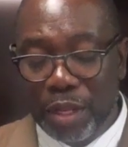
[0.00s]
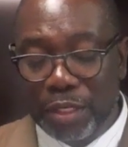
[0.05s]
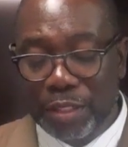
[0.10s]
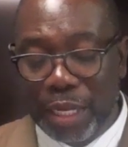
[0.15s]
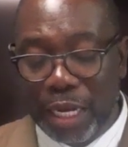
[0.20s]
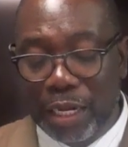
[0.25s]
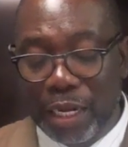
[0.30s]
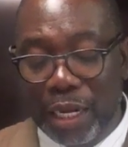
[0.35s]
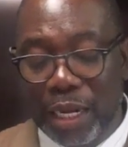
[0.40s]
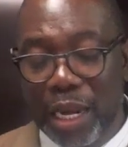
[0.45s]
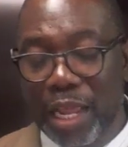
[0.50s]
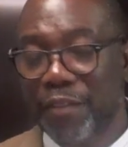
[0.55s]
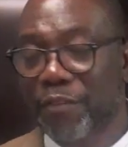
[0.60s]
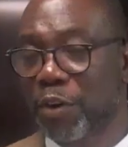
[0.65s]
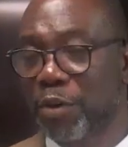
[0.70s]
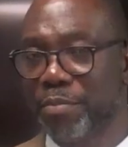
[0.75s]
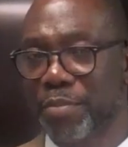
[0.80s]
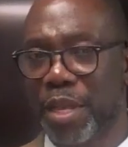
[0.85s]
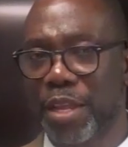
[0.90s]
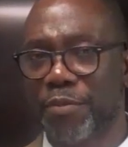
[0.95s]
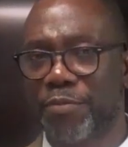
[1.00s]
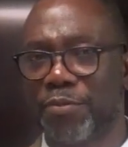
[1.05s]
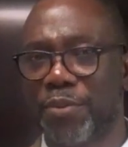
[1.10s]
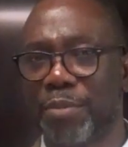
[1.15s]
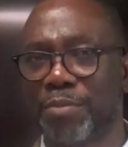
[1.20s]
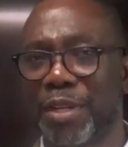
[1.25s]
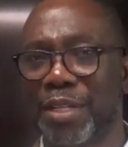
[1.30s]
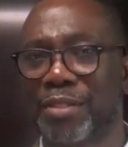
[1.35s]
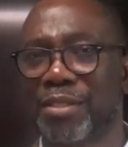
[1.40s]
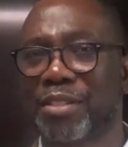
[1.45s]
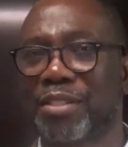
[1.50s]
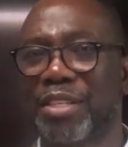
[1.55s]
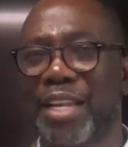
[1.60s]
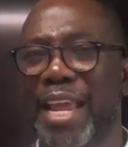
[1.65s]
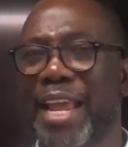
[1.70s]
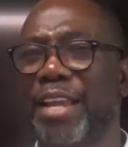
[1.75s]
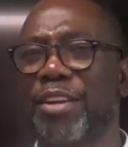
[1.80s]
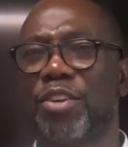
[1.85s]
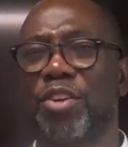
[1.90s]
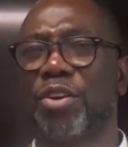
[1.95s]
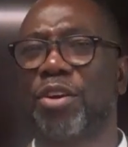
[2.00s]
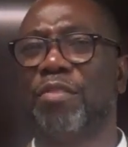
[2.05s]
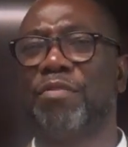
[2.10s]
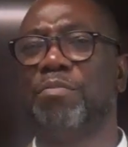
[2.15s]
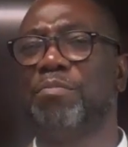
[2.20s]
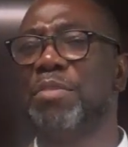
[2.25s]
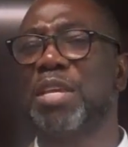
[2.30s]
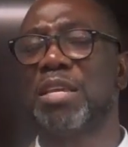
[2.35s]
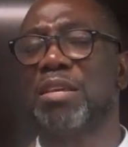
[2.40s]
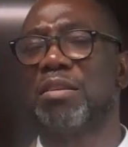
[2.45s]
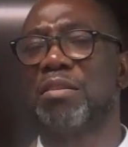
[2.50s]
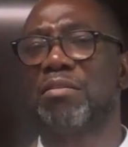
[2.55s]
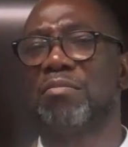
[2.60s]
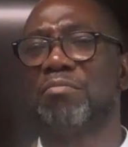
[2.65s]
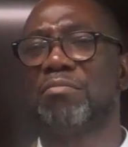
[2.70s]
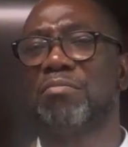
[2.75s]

deliver me from the slander of men,